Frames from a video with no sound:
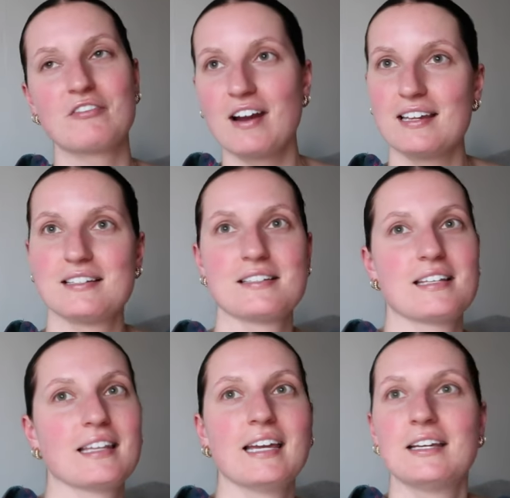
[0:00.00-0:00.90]
friends
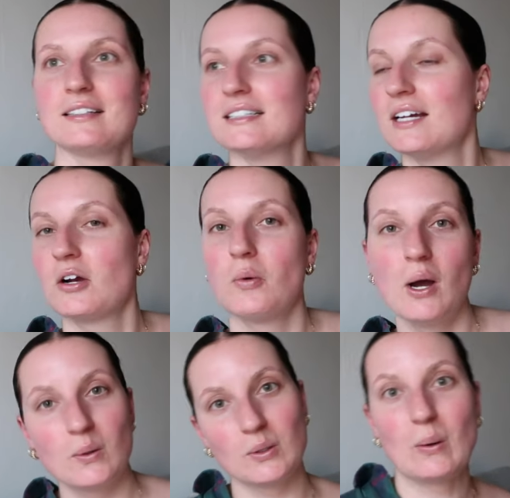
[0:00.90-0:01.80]
and like go
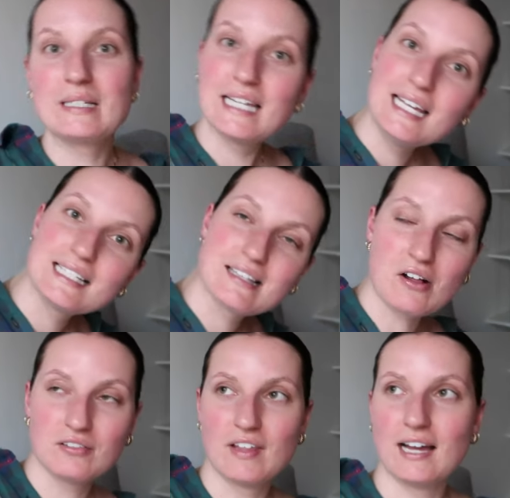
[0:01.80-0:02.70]
out and go on dates and
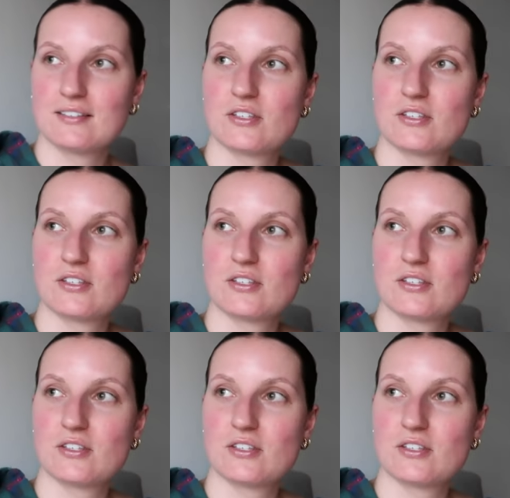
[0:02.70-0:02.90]
all of that.